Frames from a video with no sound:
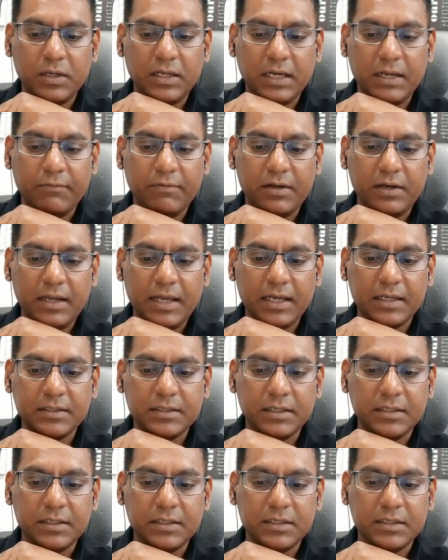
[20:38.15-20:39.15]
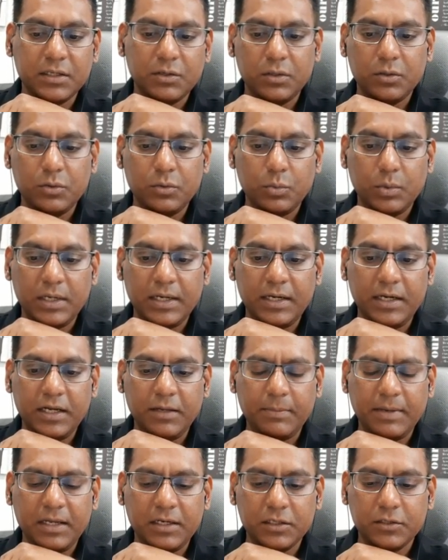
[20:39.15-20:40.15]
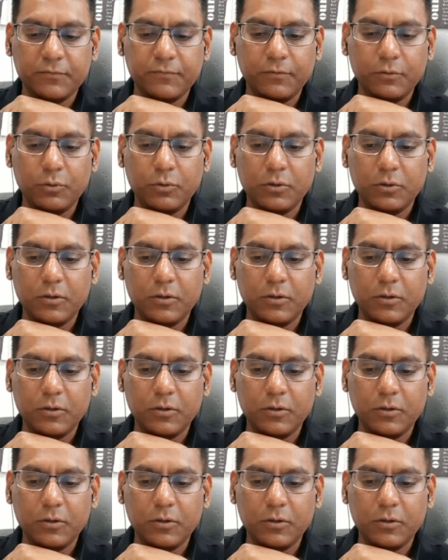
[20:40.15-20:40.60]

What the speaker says: 11x is equal to 180 minus 4